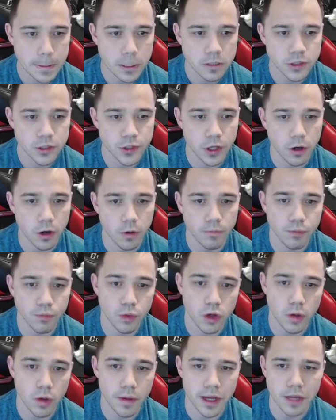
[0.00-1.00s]
So we'll
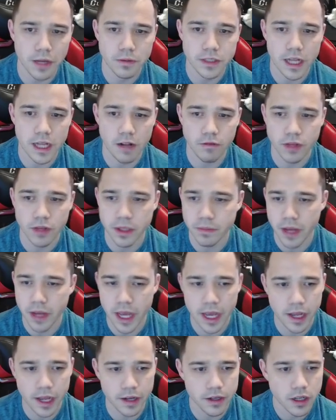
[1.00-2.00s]
go back into Talonflame
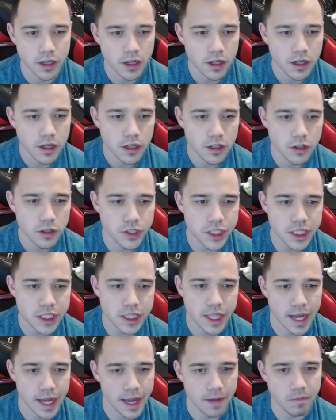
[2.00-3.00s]
and look at
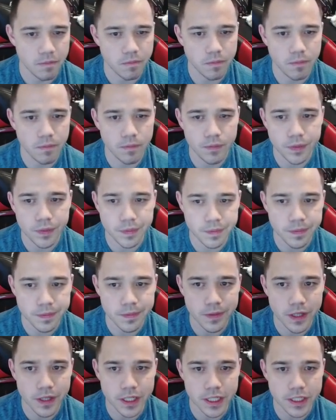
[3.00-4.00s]
that.
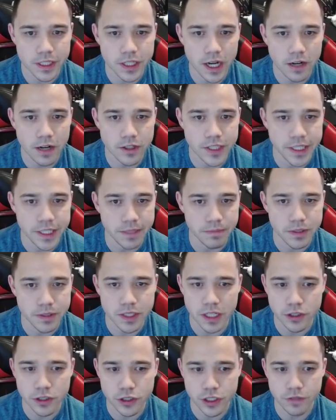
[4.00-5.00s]
An entire team
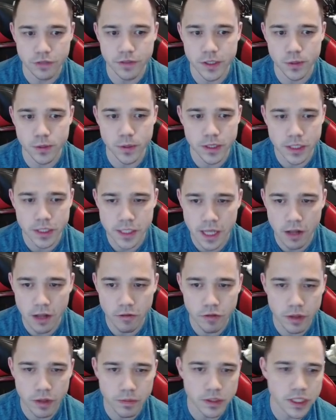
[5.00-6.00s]
besides G-Fisk,
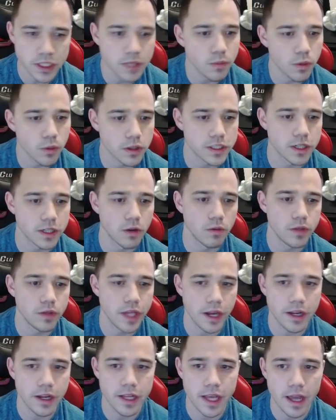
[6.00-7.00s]
Talonflame, the team works out
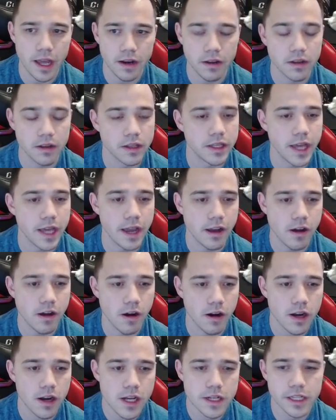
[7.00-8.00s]
yet again.
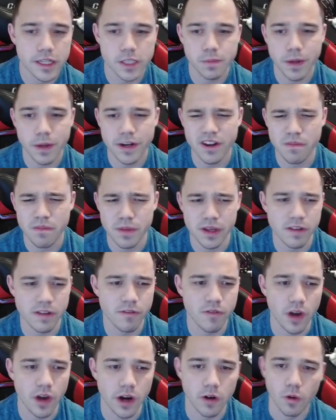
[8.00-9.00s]
Gengar, despite not being a
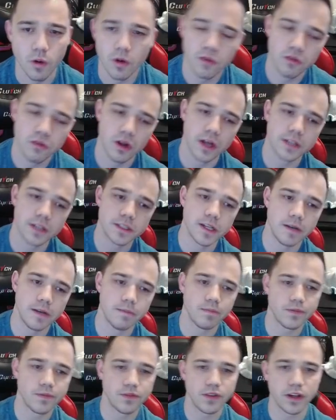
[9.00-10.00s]
fire or flying type,
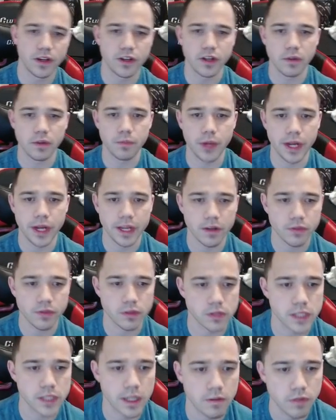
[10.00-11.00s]
very good at baiting out those
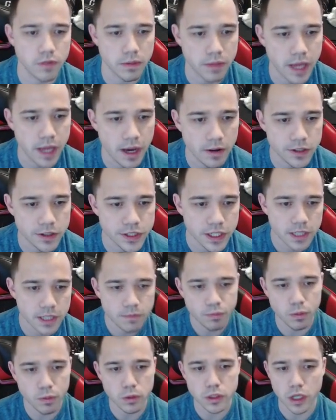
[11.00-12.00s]
Talonflame counters.
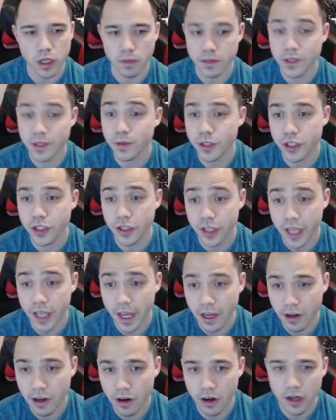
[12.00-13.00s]
The most common switch in
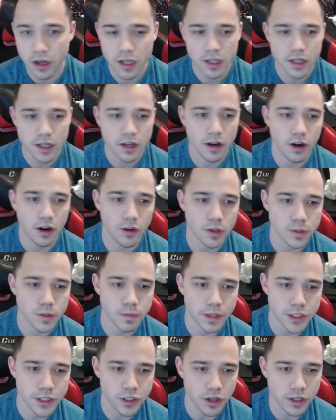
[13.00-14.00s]
Gengar are those
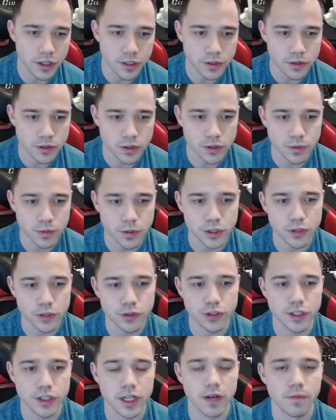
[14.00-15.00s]
Mudshot users, which
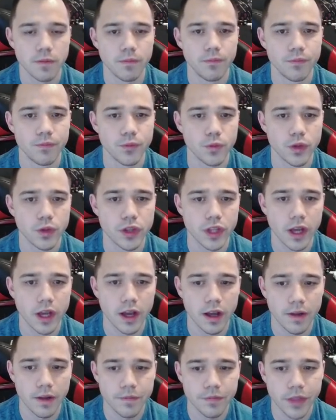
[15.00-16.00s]
usually come with
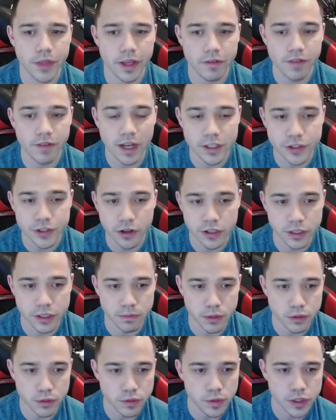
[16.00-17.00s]
like fast charging
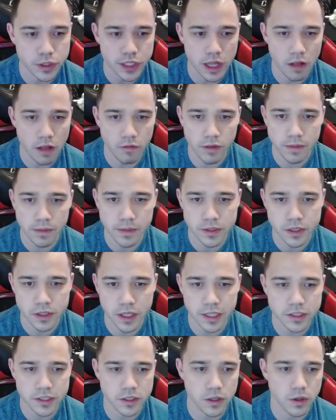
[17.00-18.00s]
moves, which Talonflame doesn't
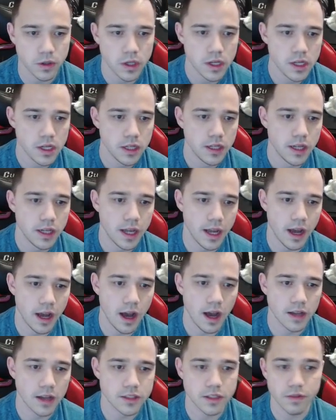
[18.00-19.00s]
like. So
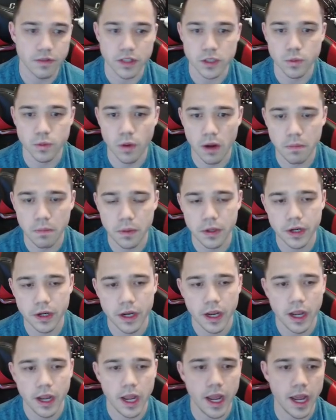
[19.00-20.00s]
stuff like Swampert
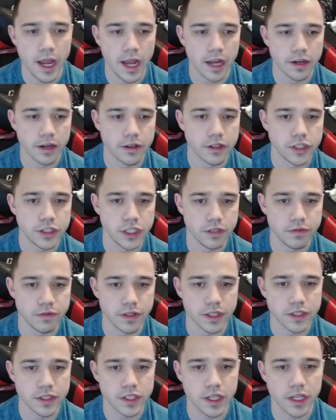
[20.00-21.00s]
and
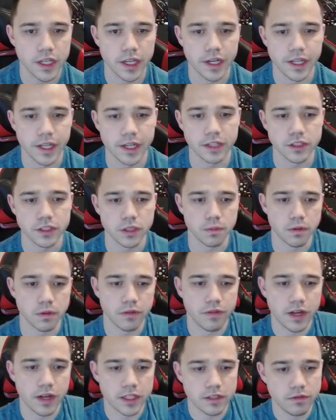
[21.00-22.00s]
G-Fisk can hit it super
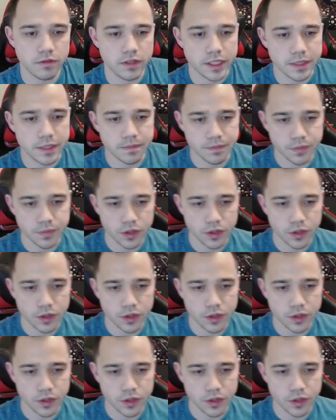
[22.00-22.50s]
effectively.